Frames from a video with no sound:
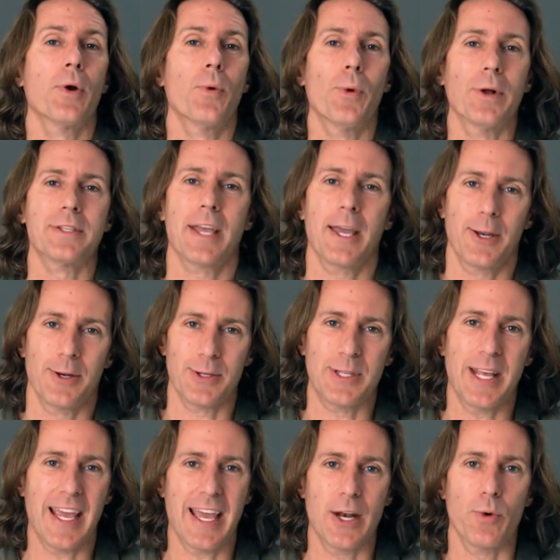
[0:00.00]
once I
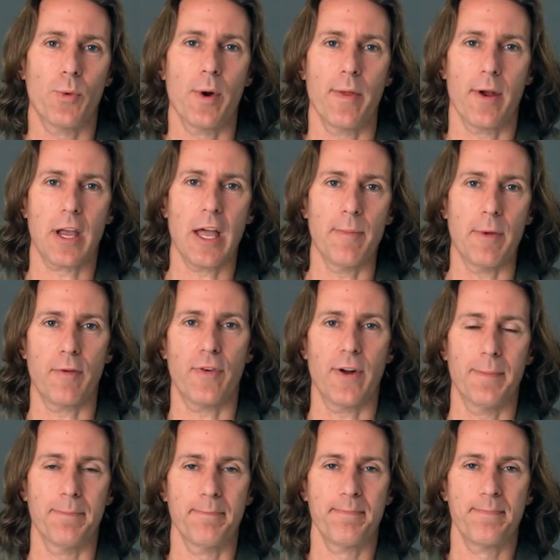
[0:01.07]
understand where they're coming from.